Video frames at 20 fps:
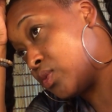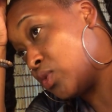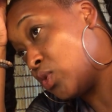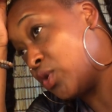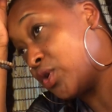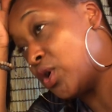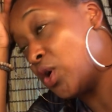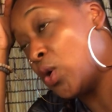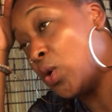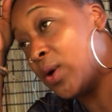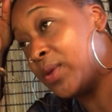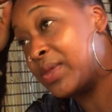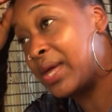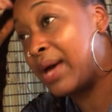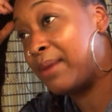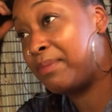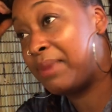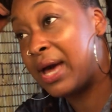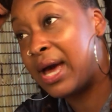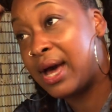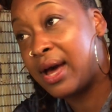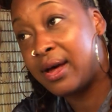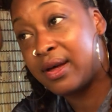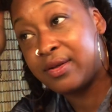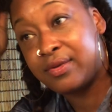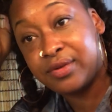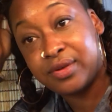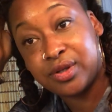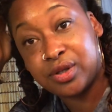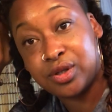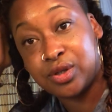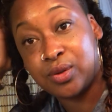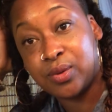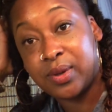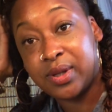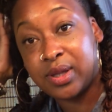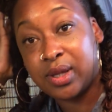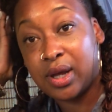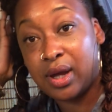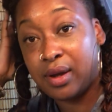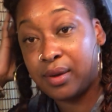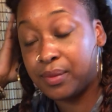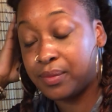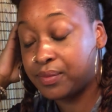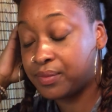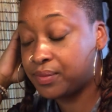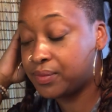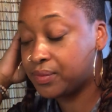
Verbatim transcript: or you're on that path to doing that.